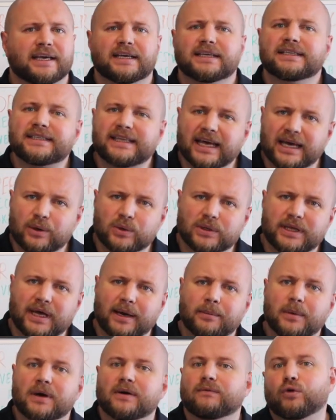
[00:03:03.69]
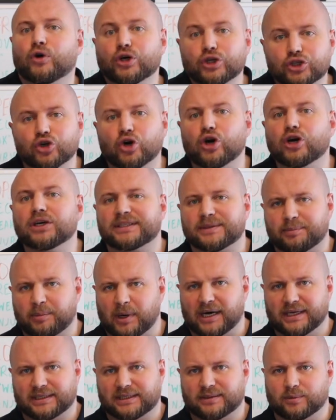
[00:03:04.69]
stay with them for as long as
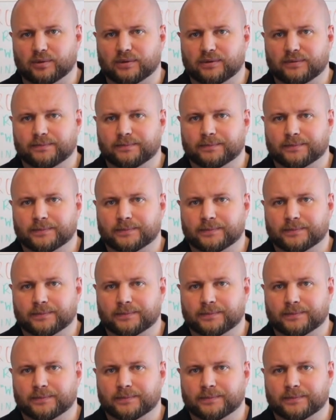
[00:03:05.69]
possible.